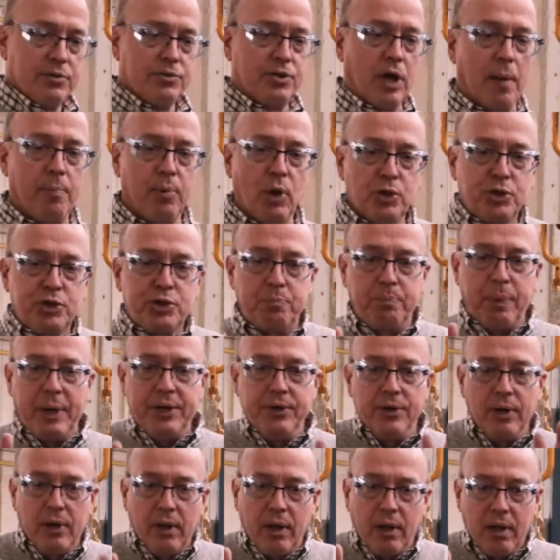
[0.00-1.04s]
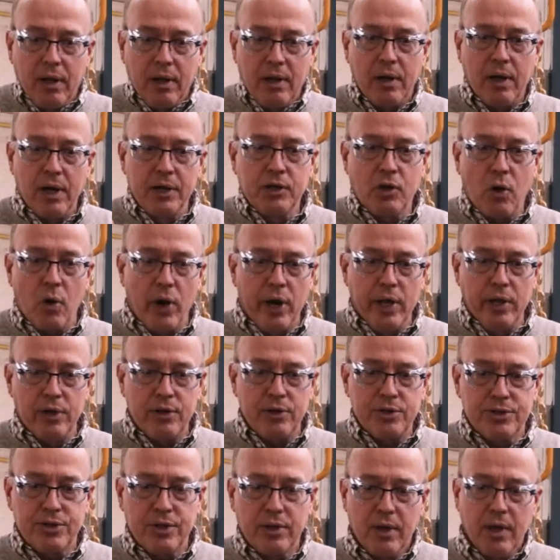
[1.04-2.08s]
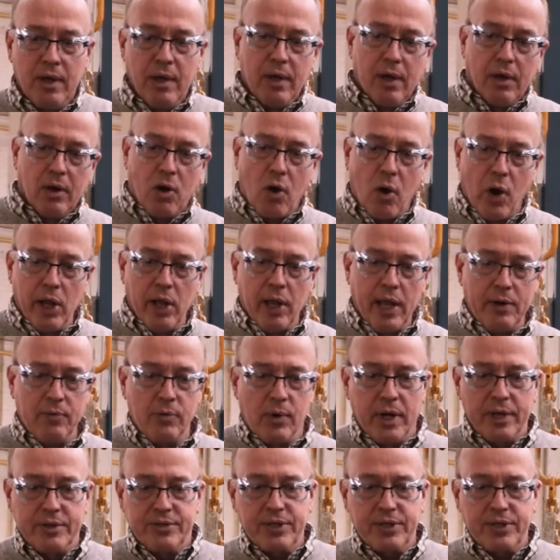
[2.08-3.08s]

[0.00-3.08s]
double spindle uncoilers. Coil on one